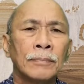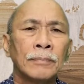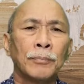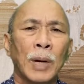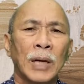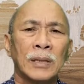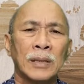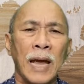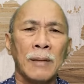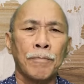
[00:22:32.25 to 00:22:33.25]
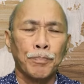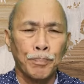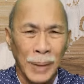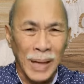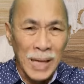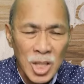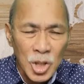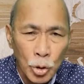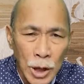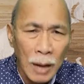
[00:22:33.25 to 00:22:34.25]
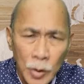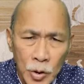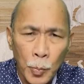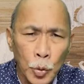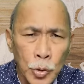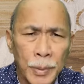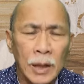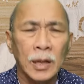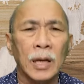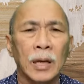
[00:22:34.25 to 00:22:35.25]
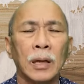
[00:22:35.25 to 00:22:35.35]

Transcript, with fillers: must take personal responsibility